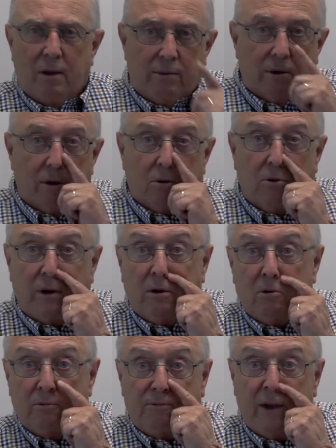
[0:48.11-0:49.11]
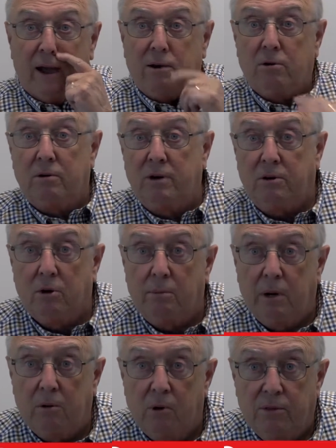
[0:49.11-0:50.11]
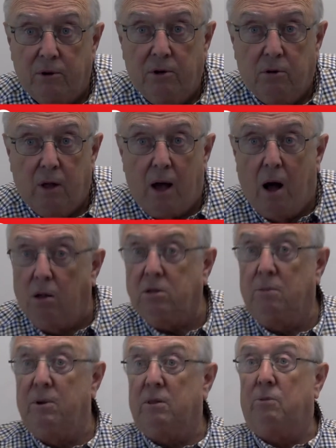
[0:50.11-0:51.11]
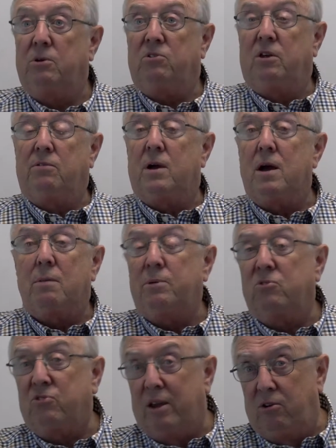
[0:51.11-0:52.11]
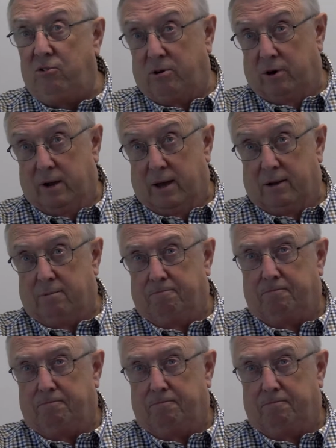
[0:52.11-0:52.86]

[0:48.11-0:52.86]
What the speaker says: They're a critical factor in determining whether you'll ultimately receive compensation or not.